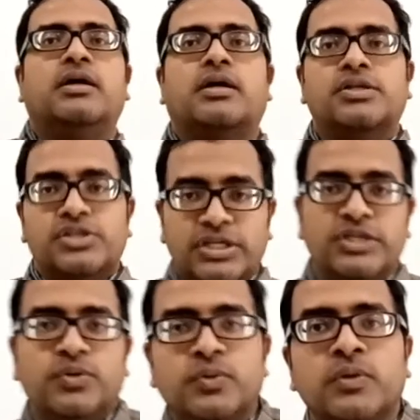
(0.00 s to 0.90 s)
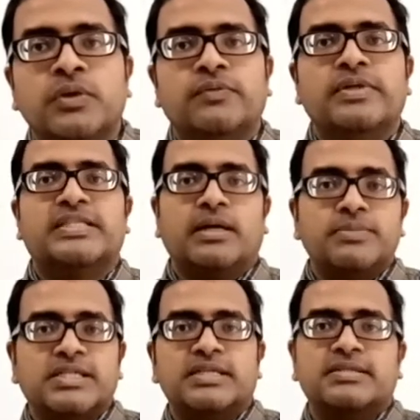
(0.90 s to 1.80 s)
continue with
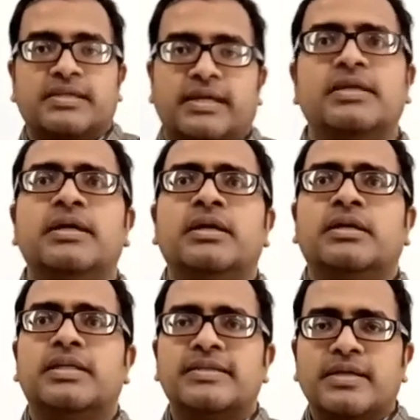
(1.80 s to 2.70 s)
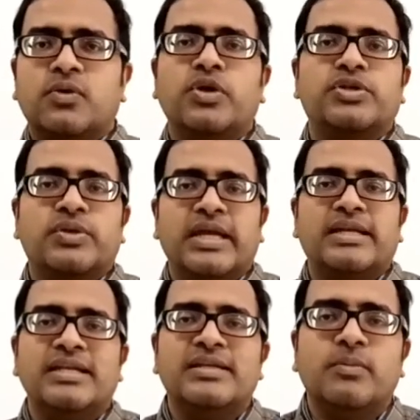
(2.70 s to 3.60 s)
subsets, and things are going to get
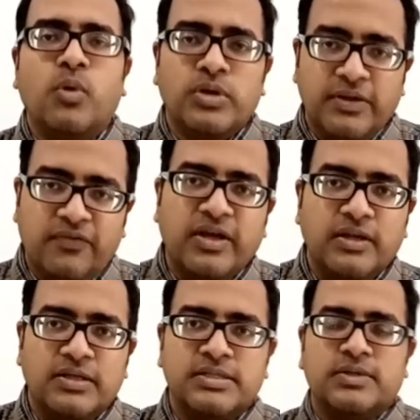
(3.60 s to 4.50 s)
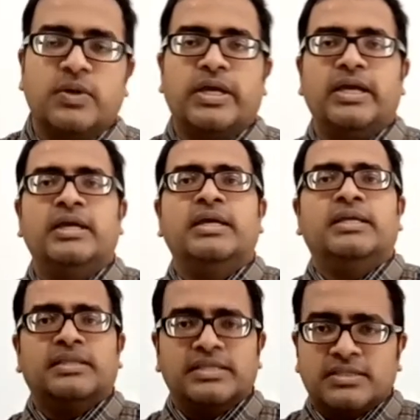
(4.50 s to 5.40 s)
little more difficult. Okay,
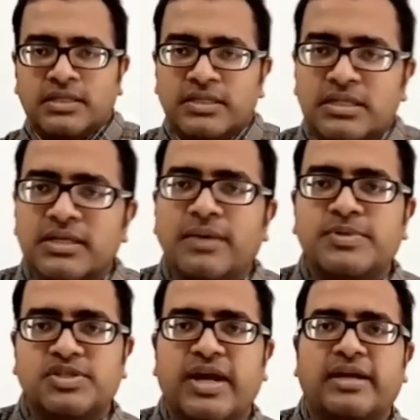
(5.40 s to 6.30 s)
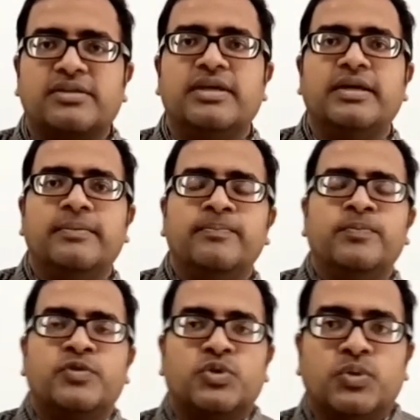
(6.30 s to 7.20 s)
it's little abstract there.
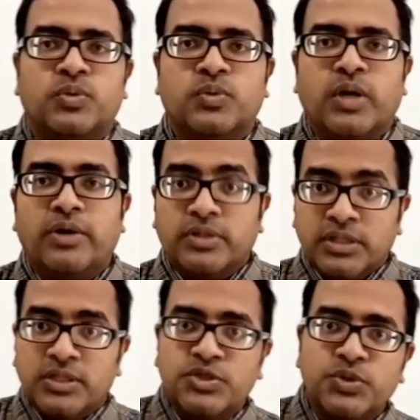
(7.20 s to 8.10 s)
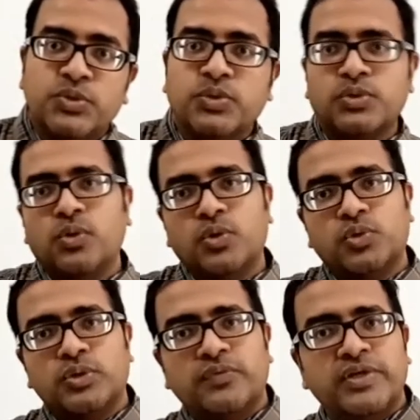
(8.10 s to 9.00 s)
So, I would urge you to go
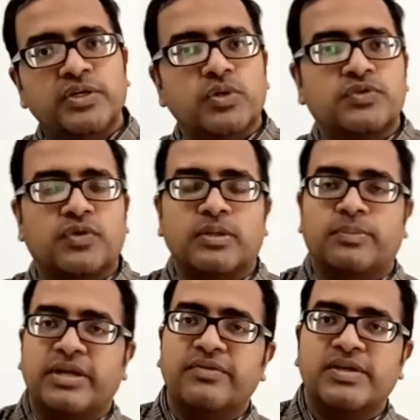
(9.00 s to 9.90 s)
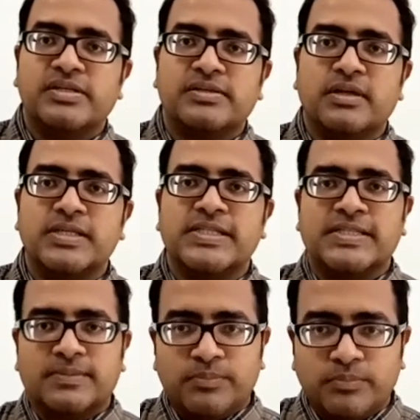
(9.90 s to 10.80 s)
through the videos for the previous
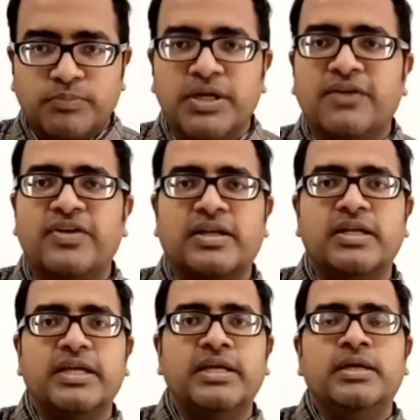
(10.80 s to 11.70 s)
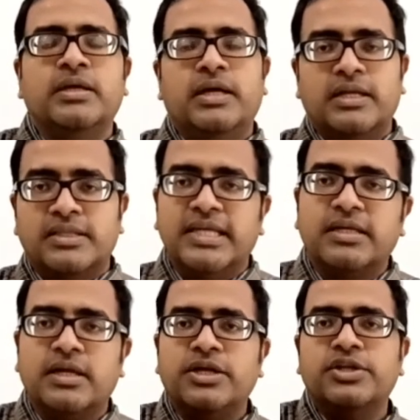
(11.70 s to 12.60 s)
classes perfectly and then
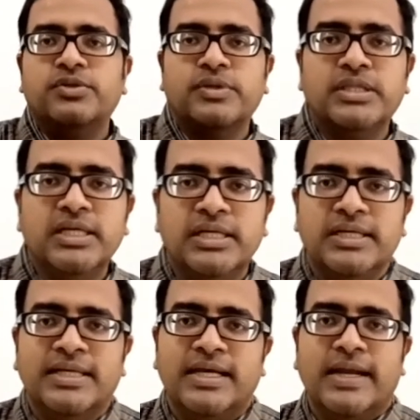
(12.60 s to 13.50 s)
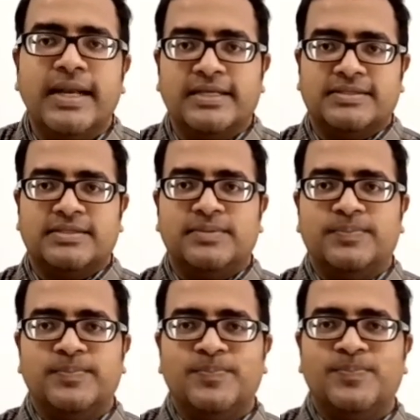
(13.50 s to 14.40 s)
continue with the next.
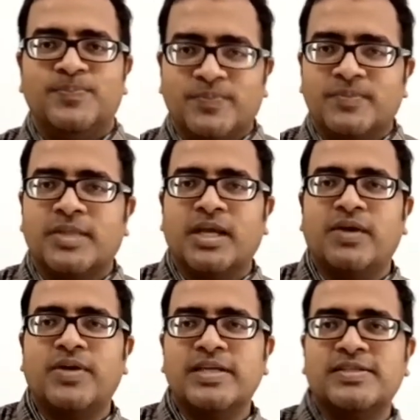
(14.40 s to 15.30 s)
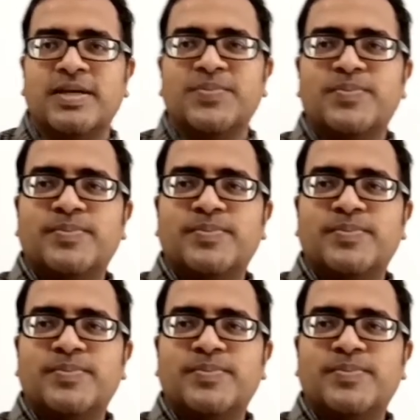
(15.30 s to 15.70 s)
Have a nice time.